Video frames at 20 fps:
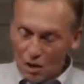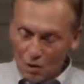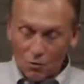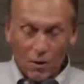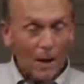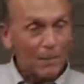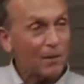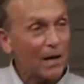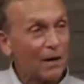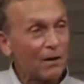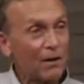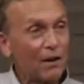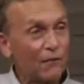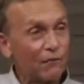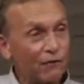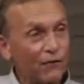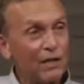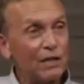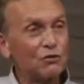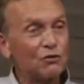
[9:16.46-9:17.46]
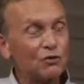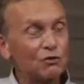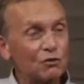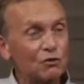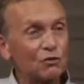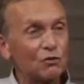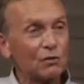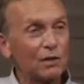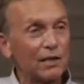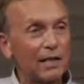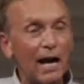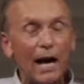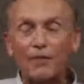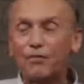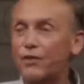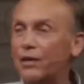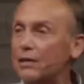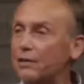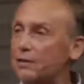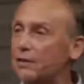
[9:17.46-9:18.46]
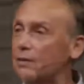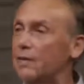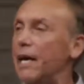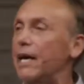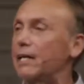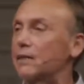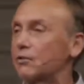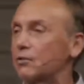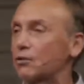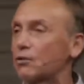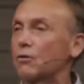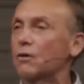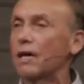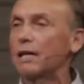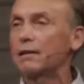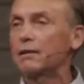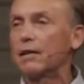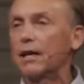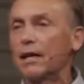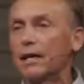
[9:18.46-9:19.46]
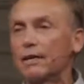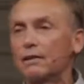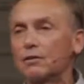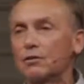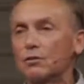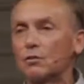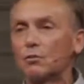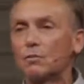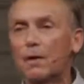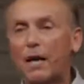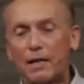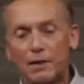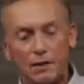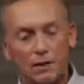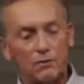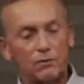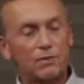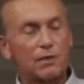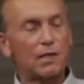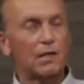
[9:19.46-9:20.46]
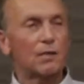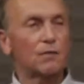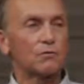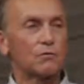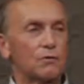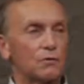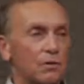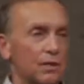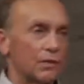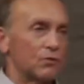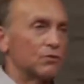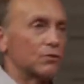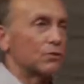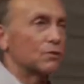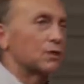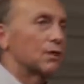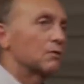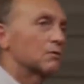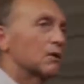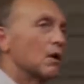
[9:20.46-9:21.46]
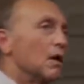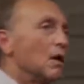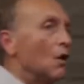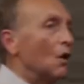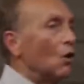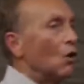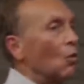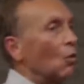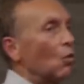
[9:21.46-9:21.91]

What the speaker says: So, how about Ephesians 3? I think today is a great day to remind ourselves or teach ourselves